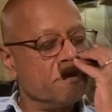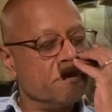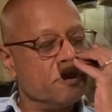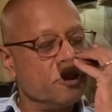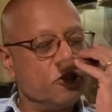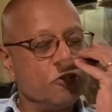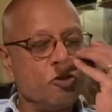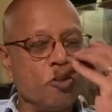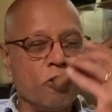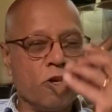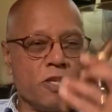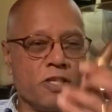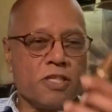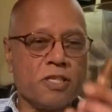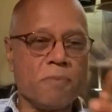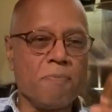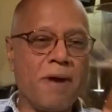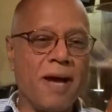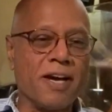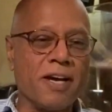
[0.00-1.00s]
chocolate
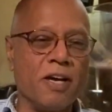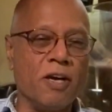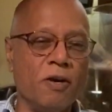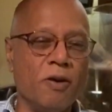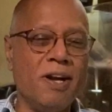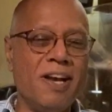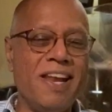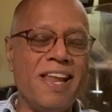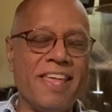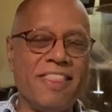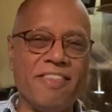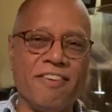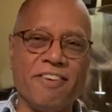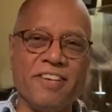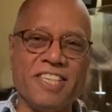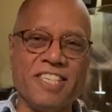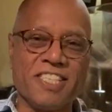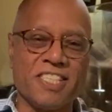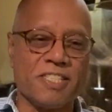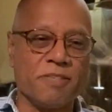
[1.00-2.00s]
tobacco
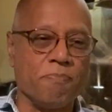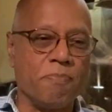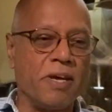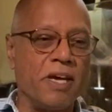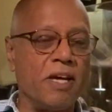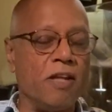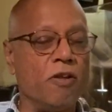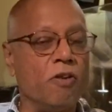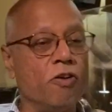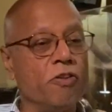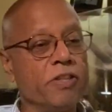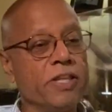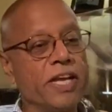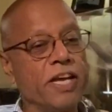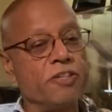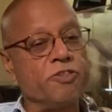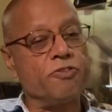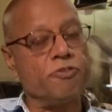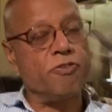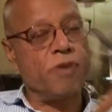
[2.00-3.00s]
leathery smell on the
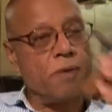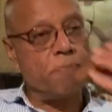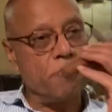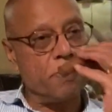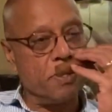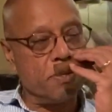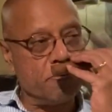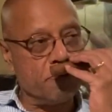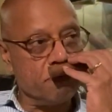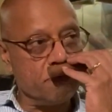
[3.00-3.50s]
actual wrapper.